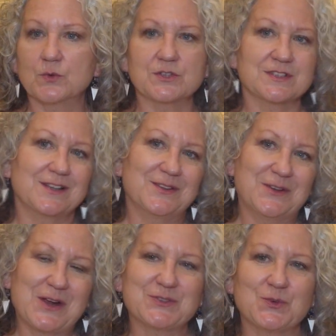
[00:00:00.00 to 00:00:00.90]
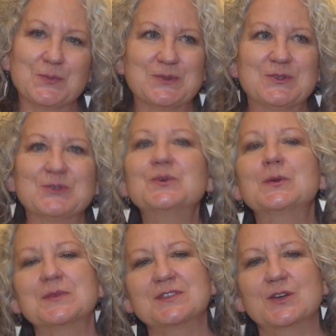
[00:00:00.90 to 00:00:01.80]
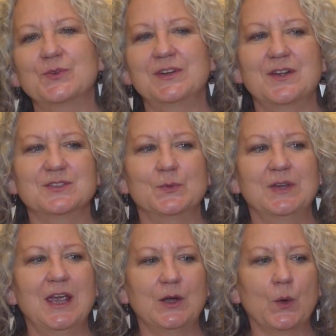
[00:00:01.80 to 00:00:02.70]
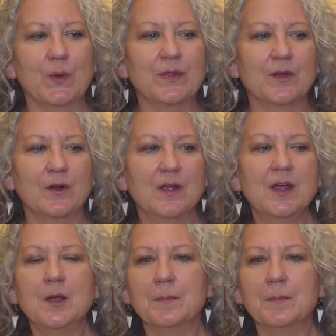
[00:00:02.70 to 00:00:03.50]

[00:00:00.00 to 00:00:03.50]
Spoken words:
which is in the next room, but she's doing the massage right now, so we can't go in there,